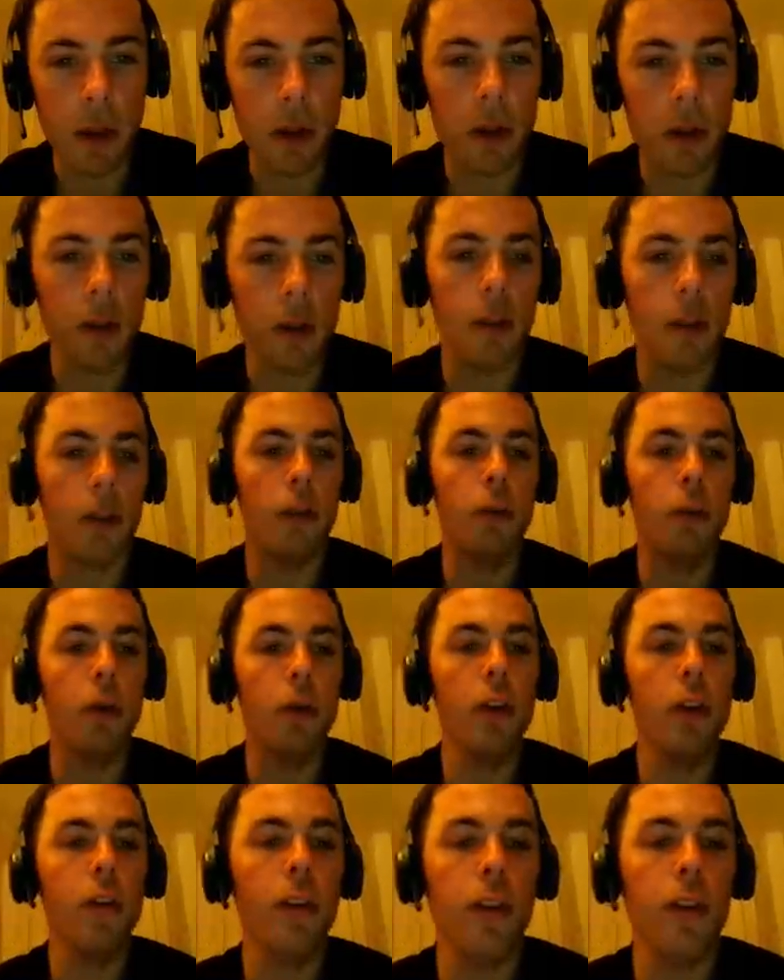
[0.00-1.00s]

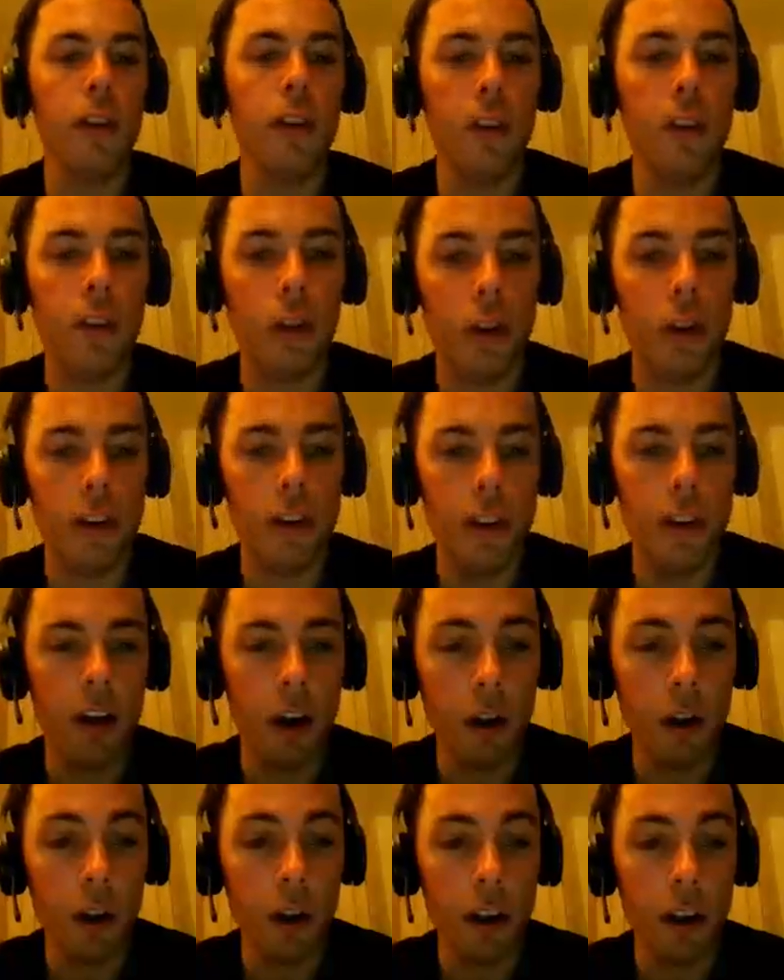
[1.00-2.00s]

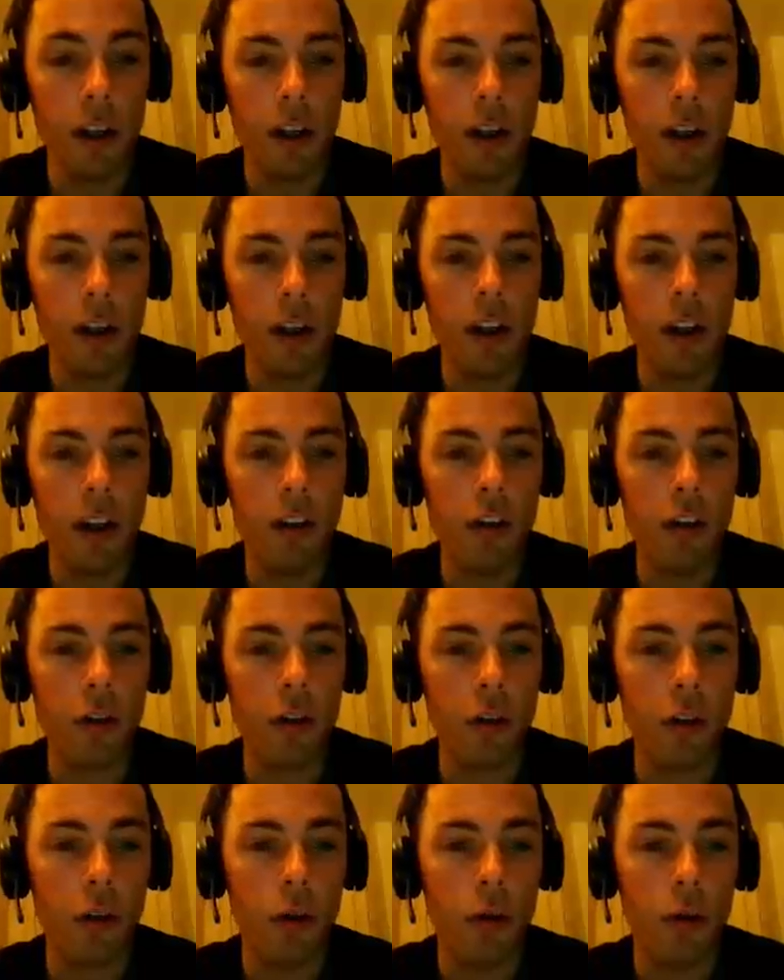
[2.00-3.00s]
the only thing he needs
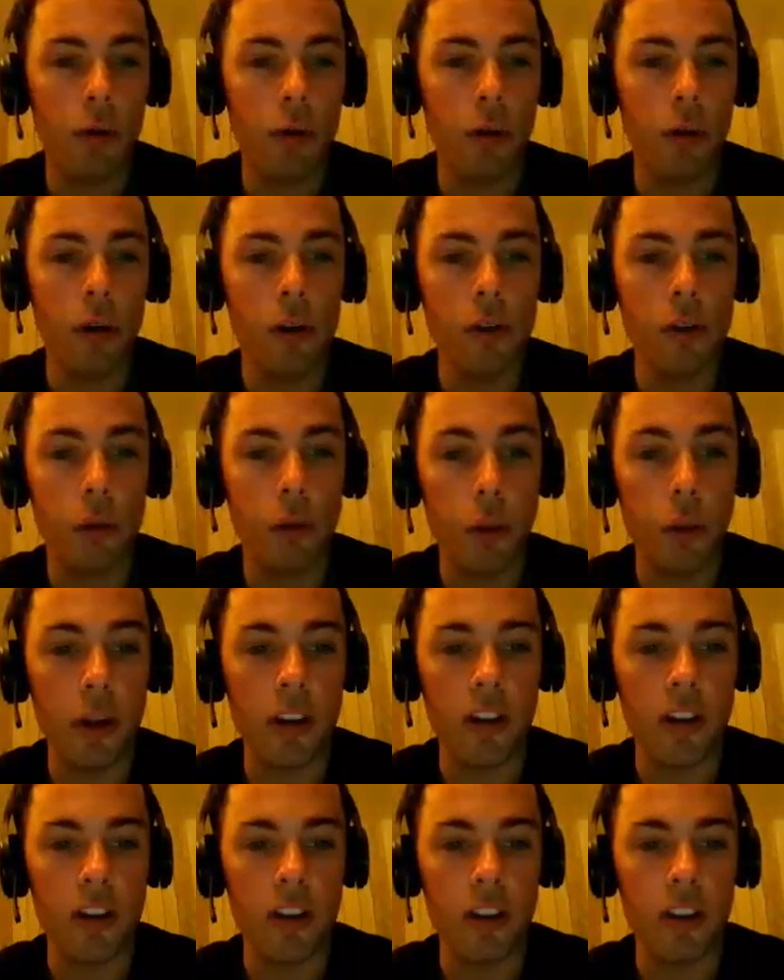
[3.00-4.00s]
to do to
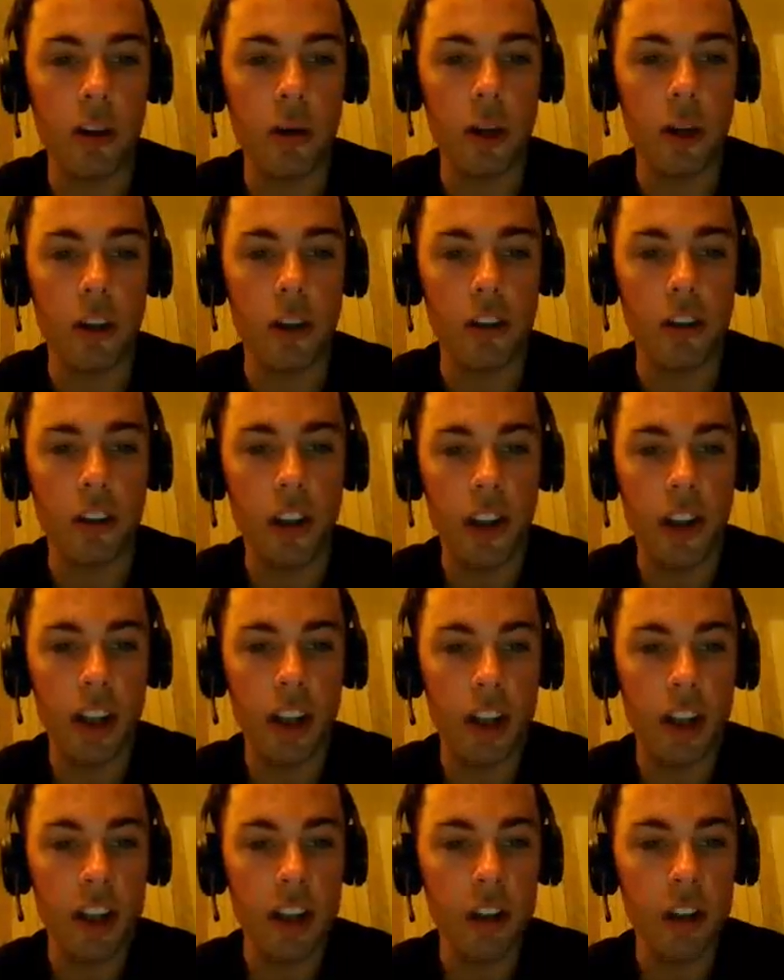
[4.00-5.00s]
win this series
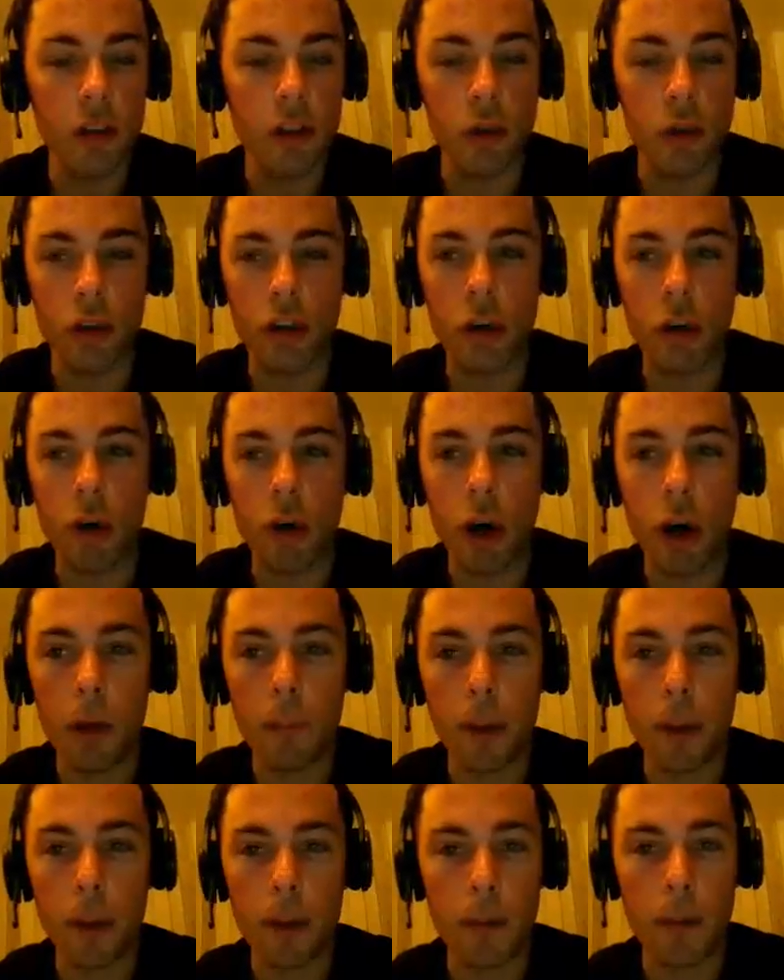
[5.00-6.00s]
is to show
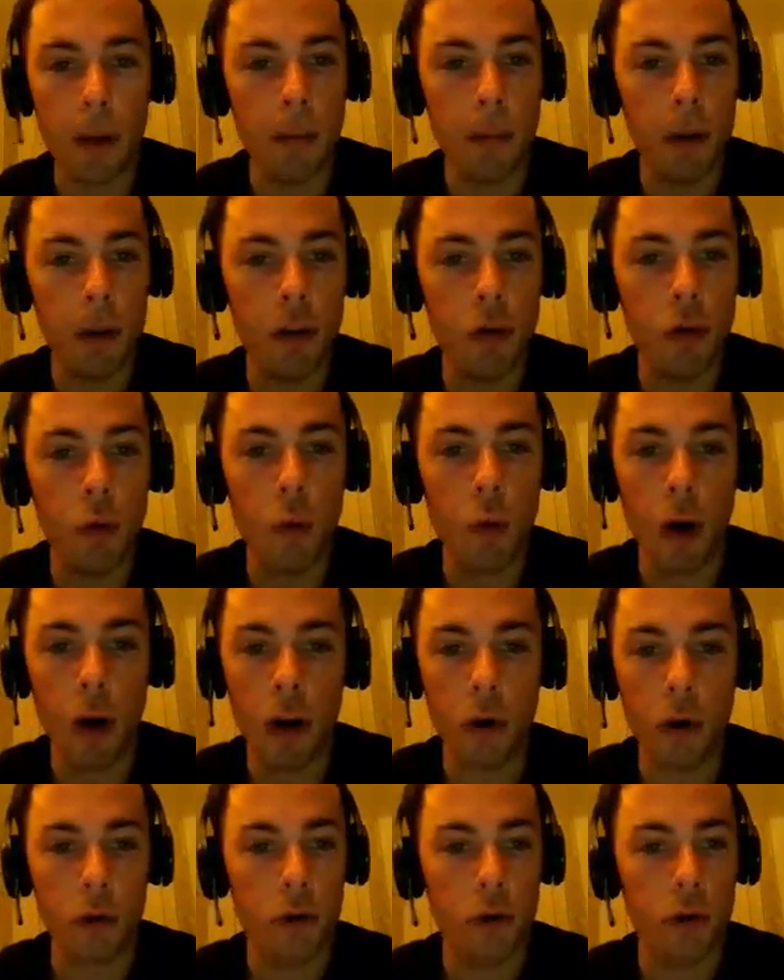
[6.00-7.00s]
up and maybe do
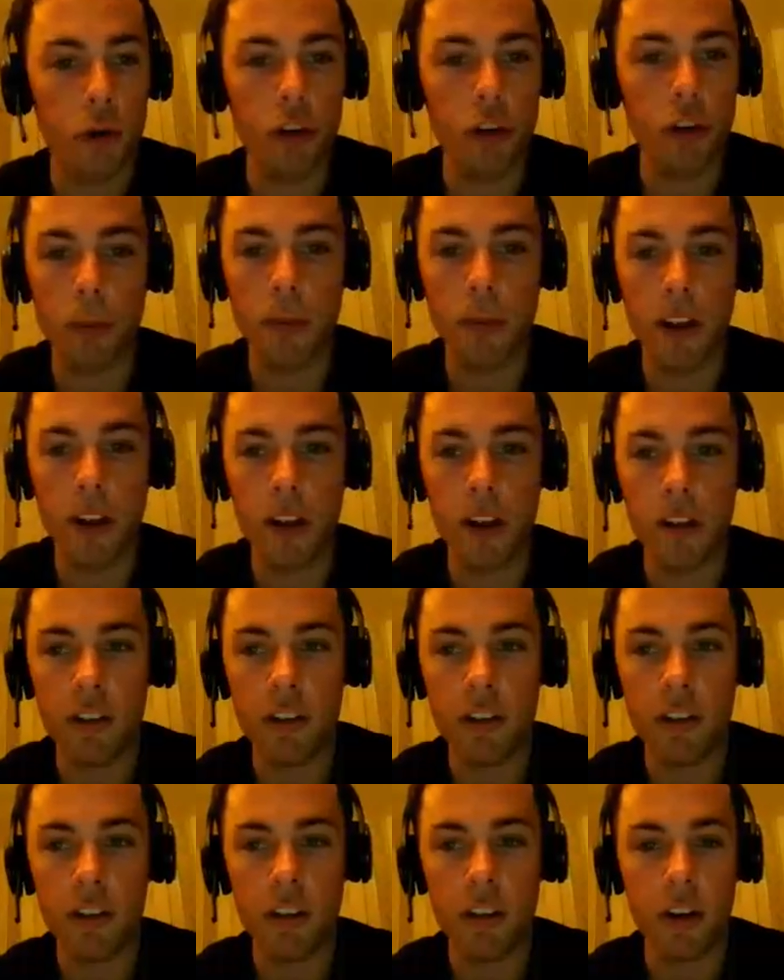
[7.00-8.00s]
1 or 2 top
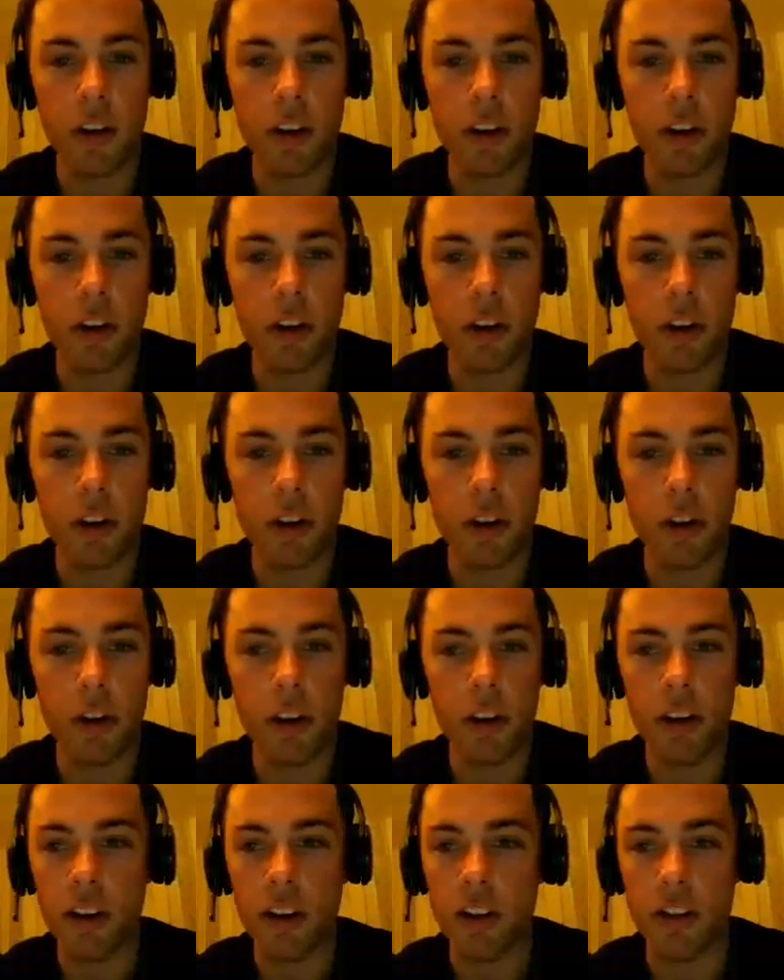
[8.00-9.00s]
10s
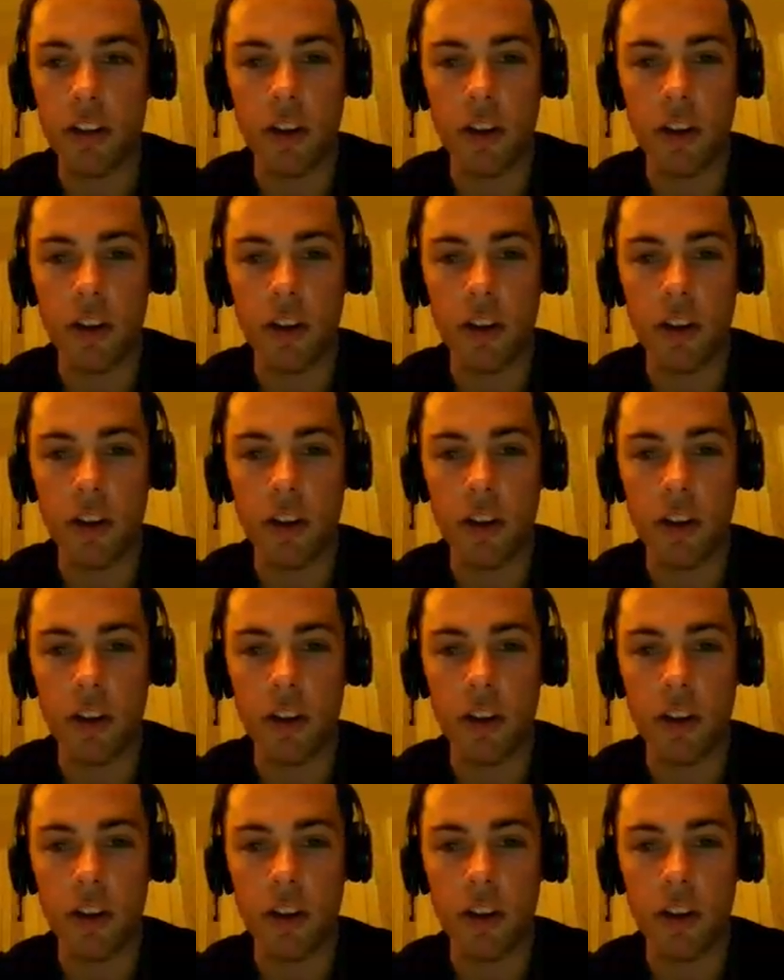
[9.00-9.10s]
in